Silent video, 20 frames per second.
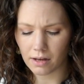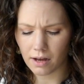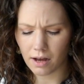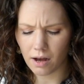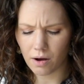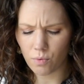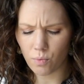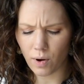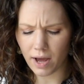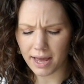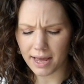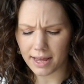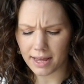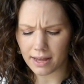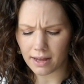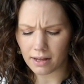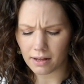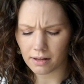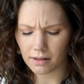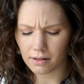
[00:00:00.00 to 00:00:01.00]

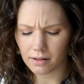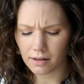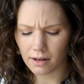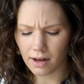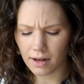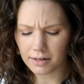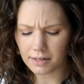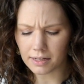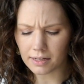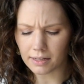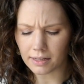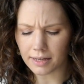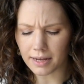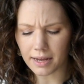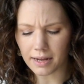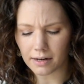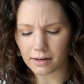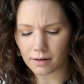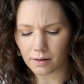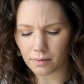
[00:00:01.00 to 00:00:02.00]
"Away,
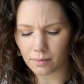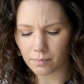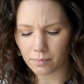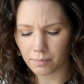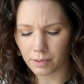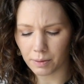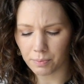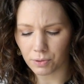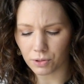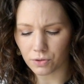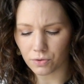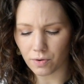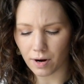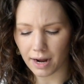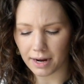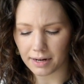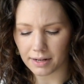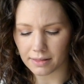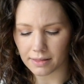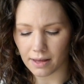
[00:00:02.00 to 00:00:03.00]
unclean," people
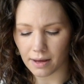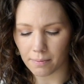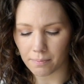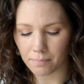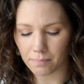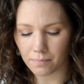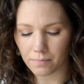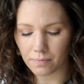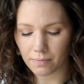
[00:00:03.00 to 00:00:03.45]
cried at them.